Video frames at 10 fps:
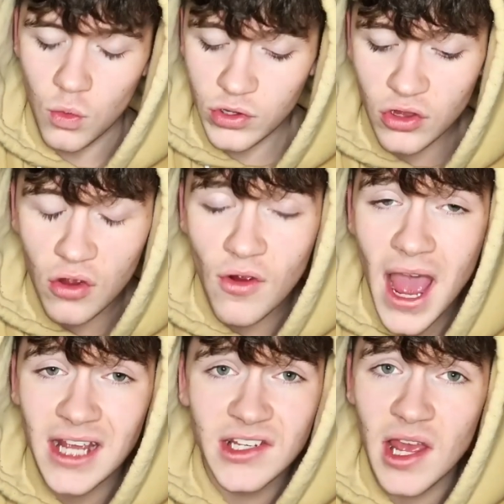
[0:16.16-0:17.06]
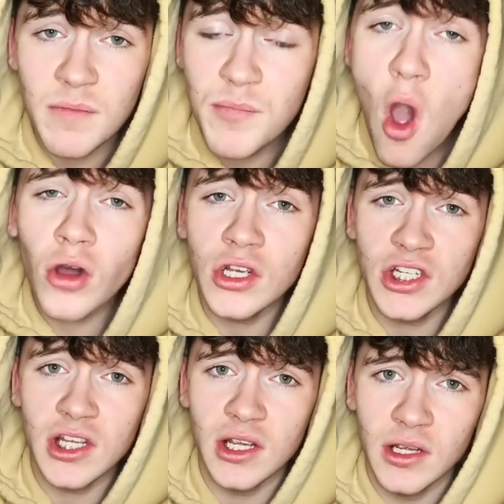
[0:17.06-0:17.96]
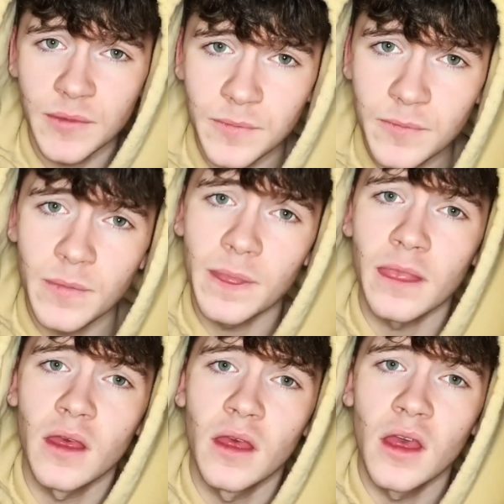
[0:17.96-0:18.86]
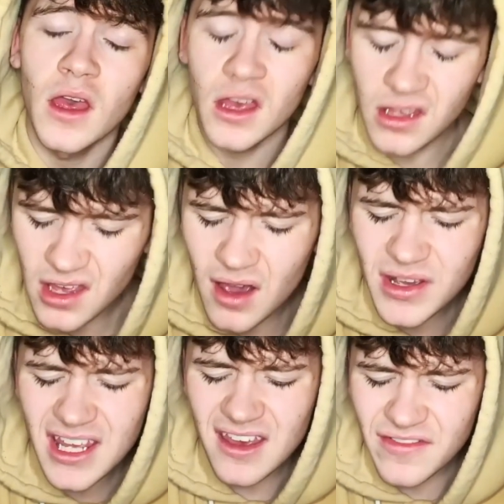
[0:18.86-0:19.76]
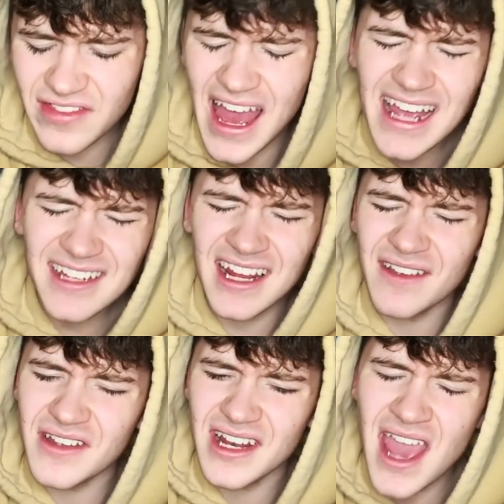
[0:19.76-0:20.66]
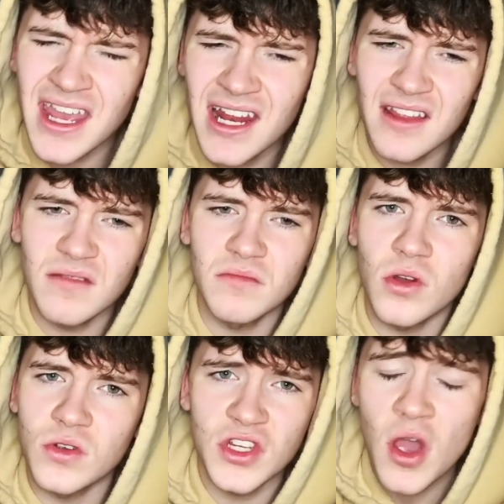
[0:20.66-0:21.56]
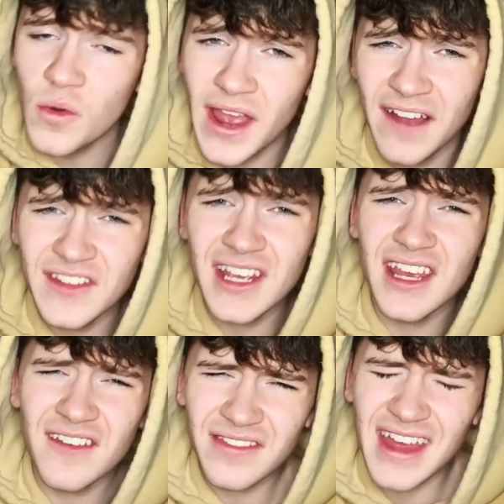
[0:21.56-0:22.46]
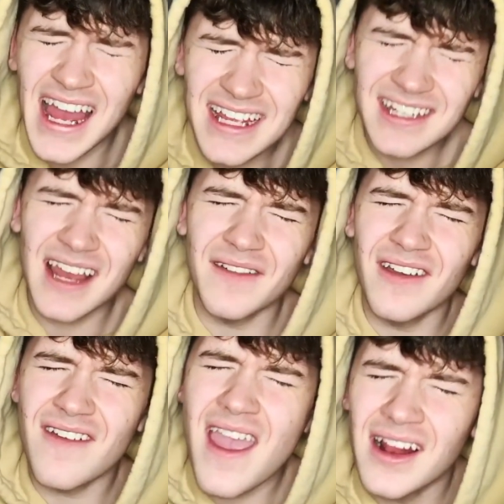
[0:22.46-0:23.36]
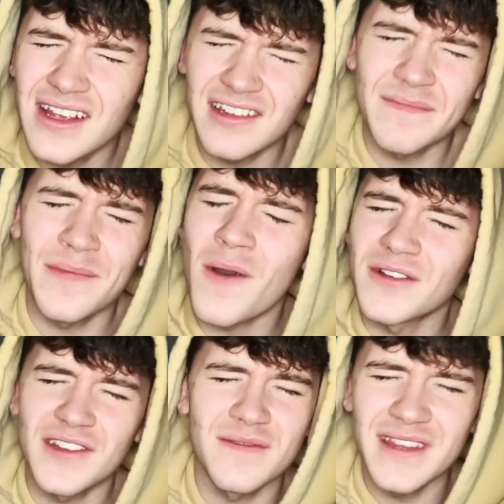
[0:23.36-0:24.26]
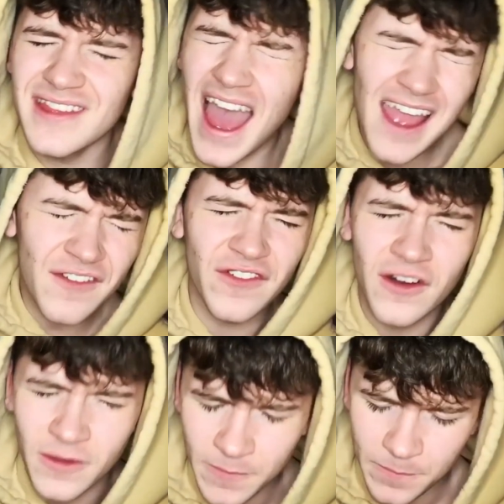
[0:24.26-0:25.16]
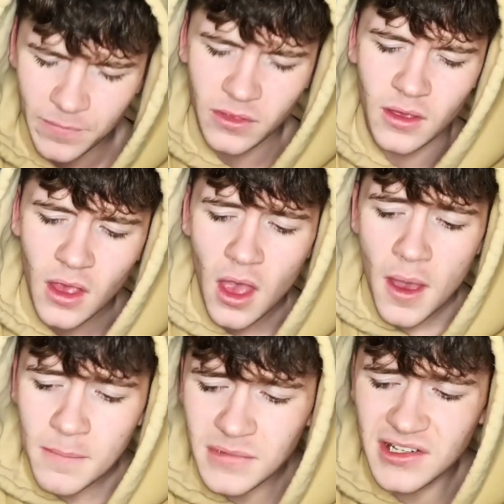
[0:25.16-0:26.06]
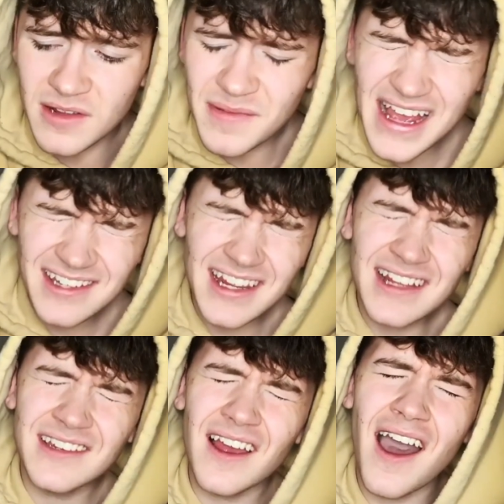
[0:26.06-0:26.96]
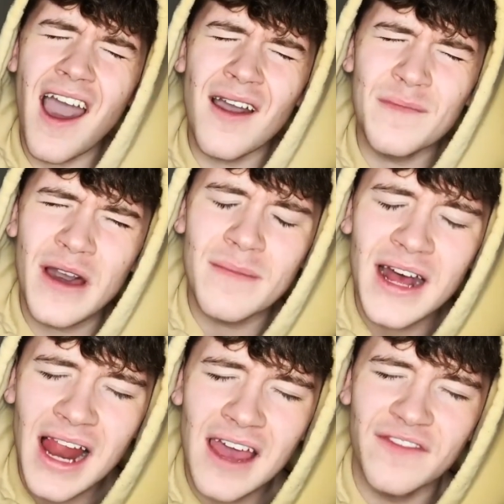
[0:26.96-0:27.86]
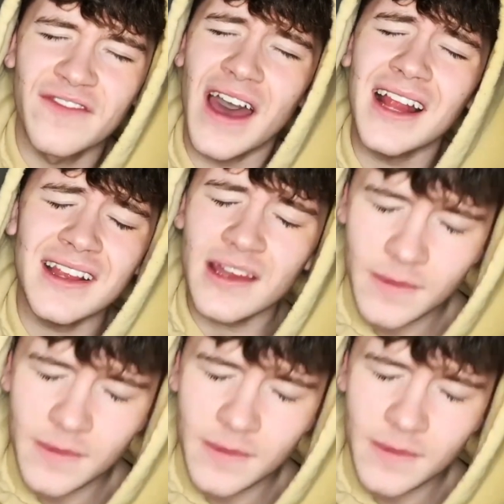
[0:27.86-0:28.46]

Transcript: We know rise and boost. yeah, we give thanks like we need it the most. We have to give thanks like we really supposed to be thankful. Missy blessings all upon my life and